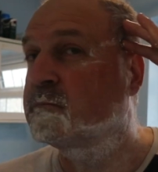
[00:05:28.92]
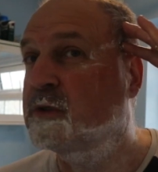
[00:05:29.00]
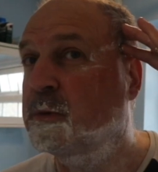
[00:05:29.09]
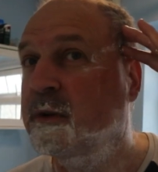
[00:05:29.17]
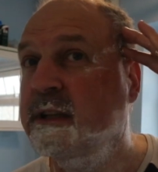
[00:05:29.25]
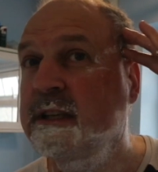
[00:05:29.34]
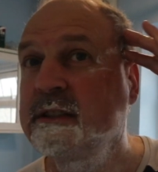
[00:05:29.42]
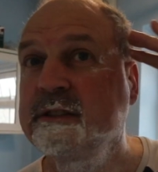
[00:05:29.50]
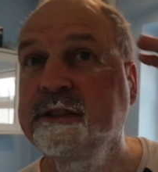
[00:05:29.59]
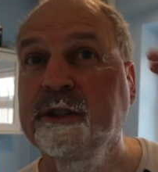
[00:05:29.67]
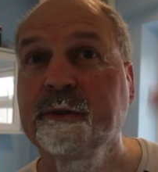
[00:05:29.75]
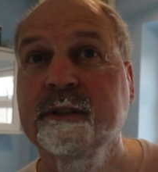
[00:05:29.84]
you won't get it in
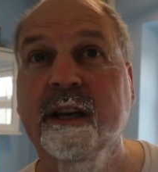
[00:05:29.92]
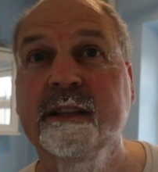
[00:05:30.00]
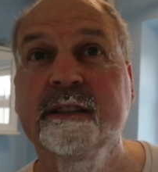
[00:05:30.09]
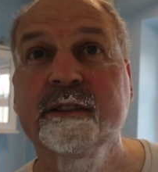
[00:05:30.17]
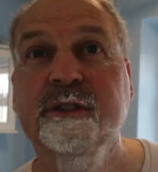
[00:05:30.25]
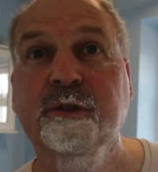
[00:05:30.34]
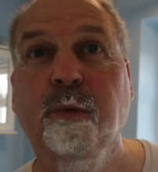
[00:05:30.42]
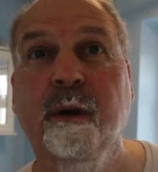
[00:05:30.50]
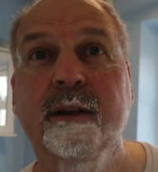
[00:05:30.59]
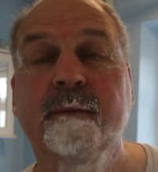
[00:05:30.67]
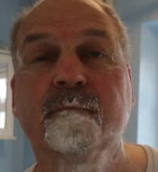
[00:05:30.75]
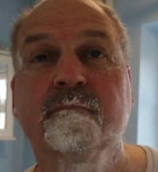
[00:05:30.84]
the UK. It's
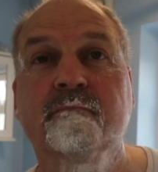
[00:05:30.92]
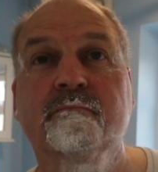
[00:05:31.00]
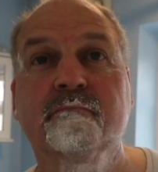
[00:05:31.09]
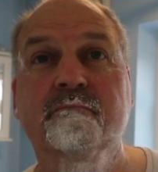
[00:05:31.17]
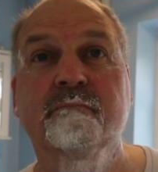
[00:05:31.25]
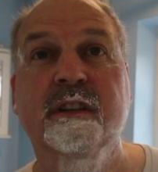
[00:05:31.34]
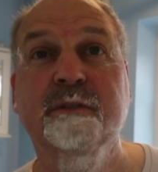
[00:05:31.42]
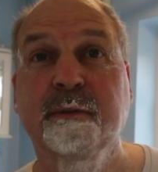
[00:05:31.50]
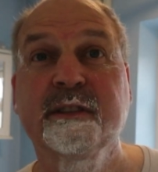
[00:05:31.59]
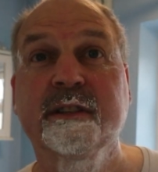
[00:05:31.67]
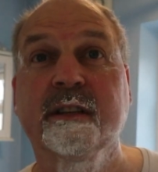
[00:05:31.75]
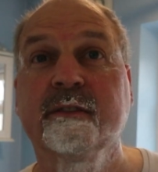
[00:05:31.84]
quite
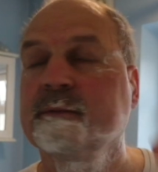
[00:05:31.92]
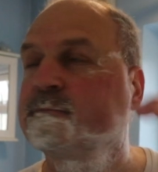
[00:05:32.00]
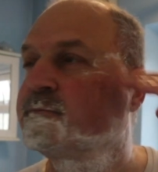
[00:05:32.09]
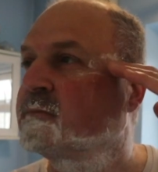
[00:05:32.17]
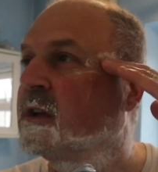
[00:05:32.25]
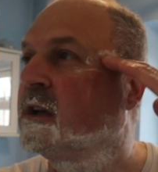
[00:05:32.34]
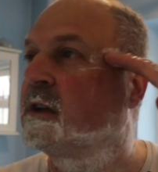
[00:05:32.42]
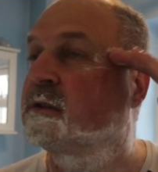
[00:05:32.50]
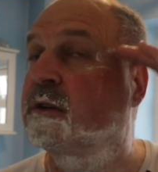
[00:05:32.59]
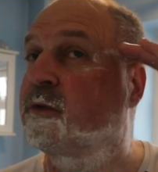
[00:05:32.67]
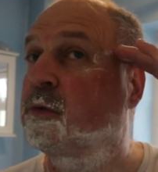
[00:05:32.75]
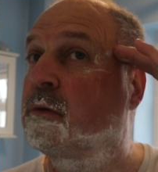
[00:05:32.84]
expensive.
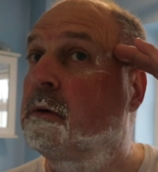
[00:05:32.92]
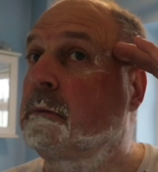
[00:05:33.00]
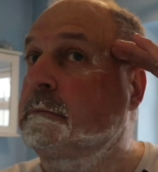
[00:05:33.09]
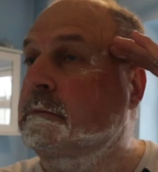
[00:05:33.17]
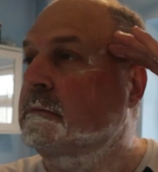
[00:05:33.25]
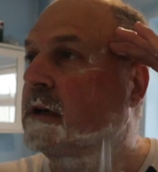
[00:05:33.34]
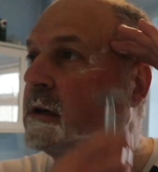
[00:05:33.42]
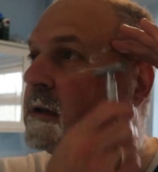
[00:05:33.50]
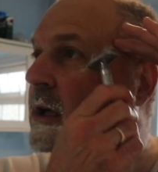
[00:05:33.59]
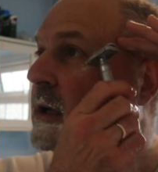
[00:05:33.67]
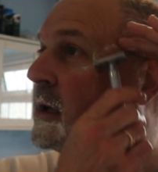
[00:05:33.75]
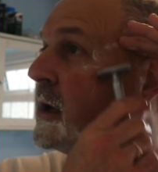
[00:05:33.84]
I thought,
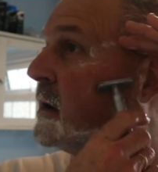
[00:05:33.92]
okay.